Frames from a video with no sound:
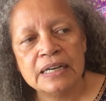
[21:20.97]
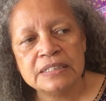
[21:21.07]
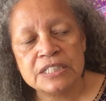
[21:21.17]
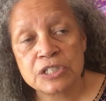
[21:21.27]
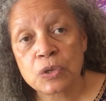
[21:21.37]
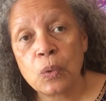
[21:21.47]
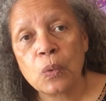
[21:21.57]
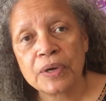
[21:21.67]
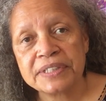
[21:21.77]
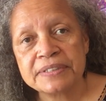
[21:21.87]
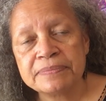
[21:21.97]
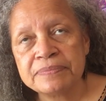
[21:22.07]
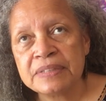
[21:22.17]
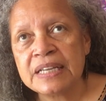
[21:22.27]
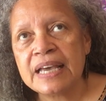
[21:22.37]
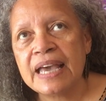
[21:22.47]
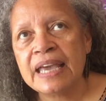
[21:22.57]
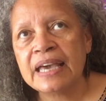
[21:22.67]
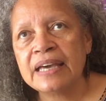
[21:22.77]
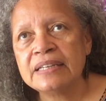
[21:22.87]
discord,
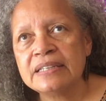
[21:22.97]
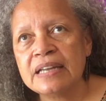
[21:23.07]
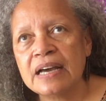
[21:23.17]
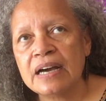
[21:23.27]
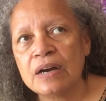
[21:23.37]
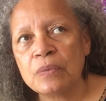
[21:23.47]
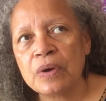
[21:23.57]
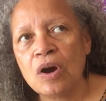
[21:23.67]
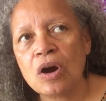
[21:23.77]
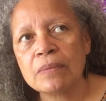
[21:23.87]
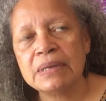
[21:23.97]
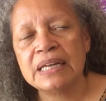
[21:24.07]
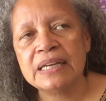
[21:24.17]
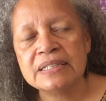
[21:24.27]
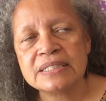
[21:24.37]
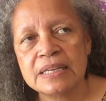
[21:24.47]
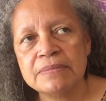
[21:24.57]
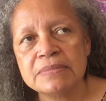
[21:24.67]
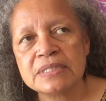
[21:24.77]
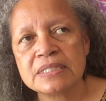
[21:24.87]
and where harmony
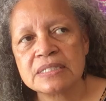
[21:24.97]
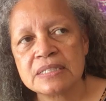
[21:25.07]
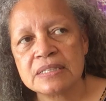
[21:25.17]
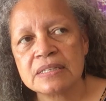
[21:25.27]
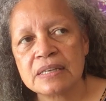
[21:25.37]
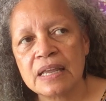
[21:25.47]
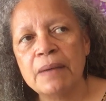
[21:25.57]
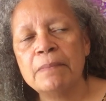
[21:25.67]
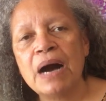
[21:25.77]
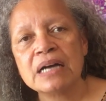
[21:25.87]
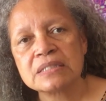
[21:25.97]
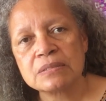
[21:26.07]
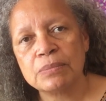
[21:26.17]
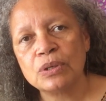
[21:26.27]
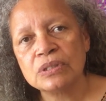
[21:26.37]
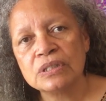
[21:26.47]
seems impossible.